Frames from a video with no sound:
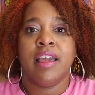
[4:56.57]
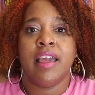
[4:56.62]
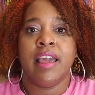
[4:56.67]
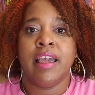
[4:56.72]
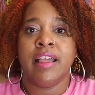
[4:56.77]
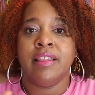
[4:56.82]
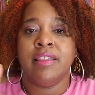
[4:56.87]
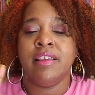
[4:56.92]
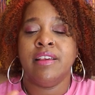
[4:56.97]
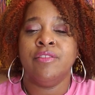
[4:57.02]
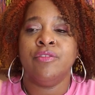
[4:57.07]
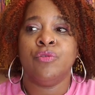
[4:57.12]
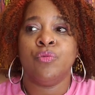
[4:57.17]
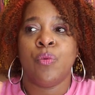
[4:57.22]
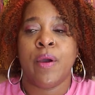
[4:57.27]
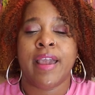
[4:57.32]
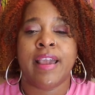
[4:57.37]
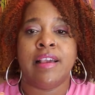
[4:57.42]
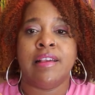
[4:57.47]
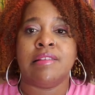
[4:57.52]
in these
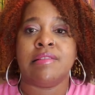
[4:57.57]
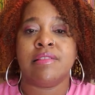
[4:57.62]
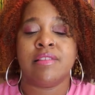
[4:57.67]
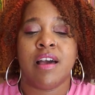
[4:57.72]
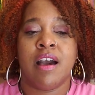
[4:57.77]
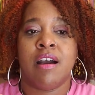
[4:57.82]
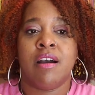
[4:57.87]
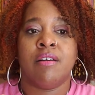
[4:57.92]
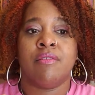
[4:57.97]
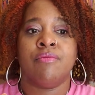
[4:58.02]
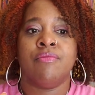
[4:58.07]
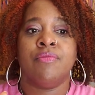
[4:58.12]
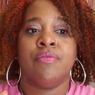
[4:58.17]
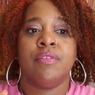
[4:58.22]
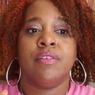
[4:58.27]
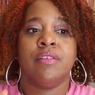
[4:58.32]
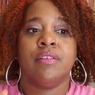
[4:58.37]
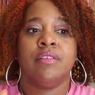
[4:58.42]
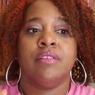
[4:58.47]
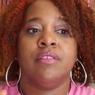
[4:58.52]
ways of
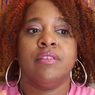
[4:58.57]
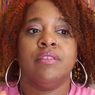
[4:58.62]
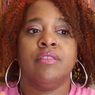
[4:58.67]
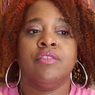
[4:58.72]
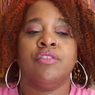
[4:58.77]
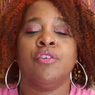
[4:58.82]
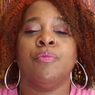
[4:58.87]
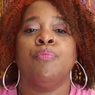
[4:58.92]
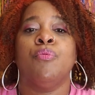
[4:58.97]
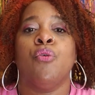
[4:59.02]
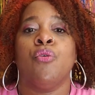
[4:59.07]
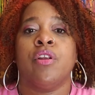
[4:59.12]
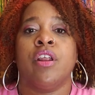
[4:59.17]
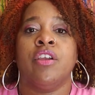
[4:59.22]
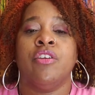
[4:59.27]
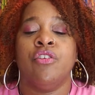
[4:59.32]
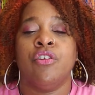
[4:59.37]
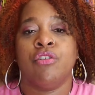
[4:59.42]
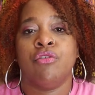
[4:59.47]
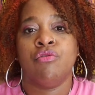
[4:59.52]

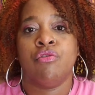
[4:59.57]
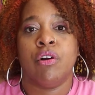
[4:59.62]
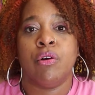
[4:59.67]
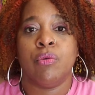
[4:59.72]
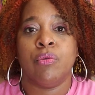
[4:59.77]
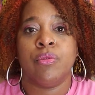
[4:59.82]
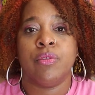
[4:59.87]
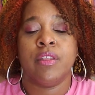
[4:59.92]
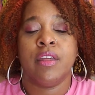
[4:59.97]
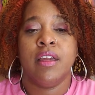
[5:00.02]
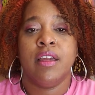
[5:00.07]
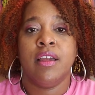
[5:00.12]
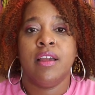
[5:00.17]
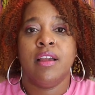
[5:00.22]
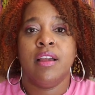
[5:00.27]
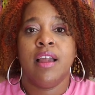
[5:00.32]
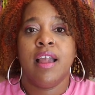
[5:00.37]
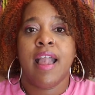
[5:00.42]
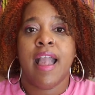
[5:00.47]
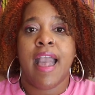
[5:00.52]
supporting your growth.
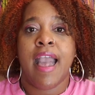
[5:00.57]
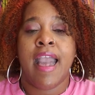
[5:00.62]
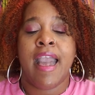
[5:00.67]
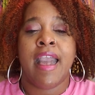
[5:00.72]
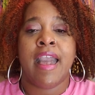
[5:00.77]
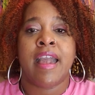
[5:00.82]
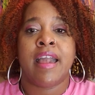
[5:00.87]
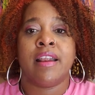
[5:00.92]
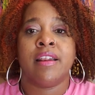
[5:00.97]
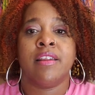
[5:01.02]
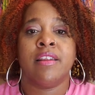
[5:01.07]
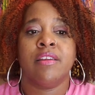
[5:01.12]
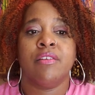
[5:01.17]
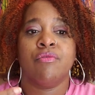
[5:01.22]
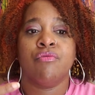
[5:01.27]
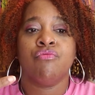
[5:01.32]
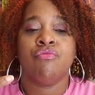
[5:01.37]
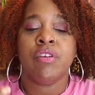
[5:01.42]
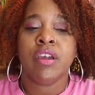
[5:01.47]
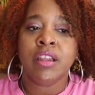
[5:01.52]
And
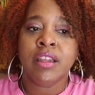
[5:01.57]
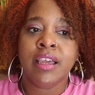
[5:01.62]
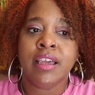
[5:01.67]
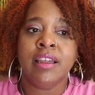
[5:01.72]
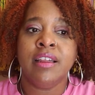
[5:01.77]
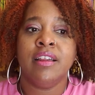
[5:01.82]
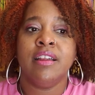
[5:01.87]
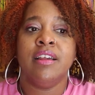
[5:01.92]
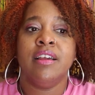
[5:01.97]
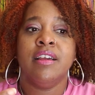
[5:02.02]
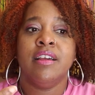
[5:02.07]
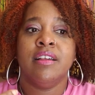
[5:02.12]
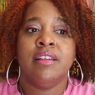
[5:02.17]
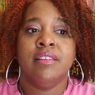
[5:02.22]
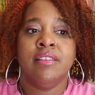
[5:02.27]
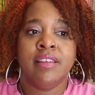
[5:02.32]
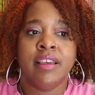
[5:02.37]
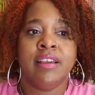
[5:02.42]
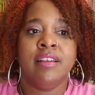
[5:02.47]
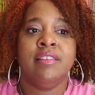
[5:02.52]
really
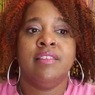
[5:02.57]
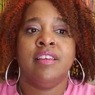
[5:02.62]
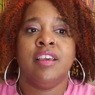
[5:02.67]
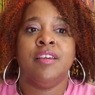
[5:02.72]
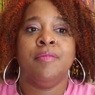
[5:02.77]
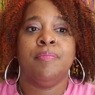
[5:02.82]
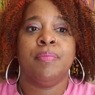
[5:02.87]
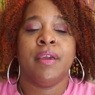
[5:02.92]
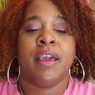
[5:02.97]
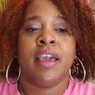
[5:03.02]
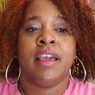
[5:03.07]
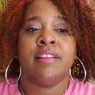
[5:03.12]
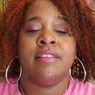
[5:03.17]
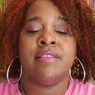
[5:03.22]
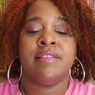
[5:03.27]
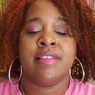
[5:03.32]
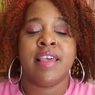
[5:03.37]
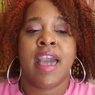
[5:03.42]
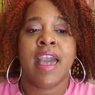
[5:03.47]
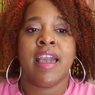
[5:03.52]
dig deep and
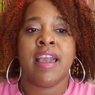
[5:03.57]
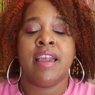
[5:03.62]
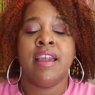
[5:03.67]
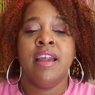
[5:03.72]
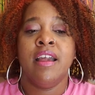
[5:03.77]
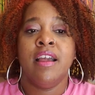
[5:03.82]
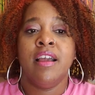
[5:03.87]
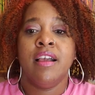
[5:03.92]
say,